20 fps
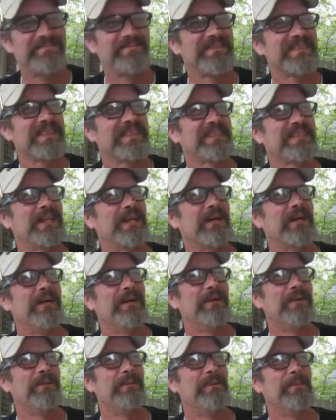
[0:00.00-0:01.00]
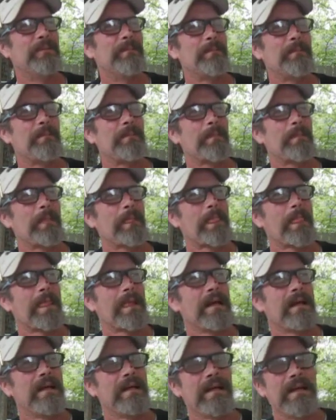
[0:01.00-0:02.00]
So,
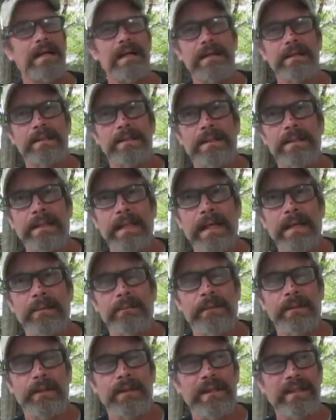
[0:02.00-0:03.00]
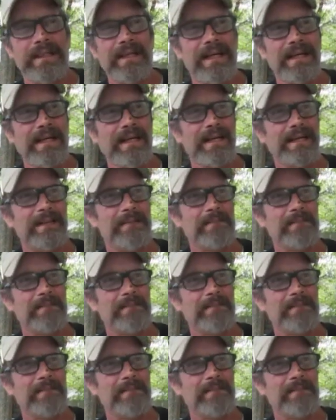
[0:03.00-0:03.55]
here's the thing I'm going to tell you.